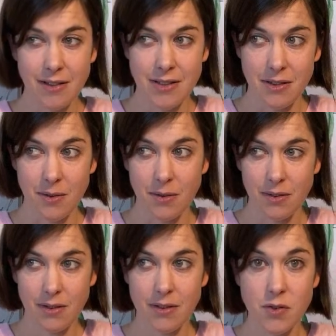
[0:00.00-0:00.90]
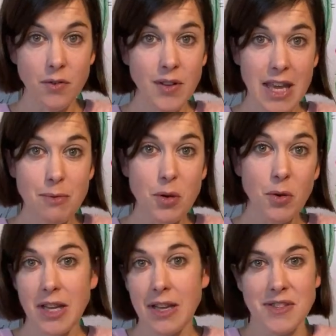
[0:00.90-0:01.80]
to sort of keep your
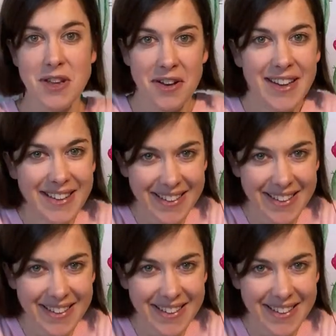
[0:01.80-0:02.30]
leaves on.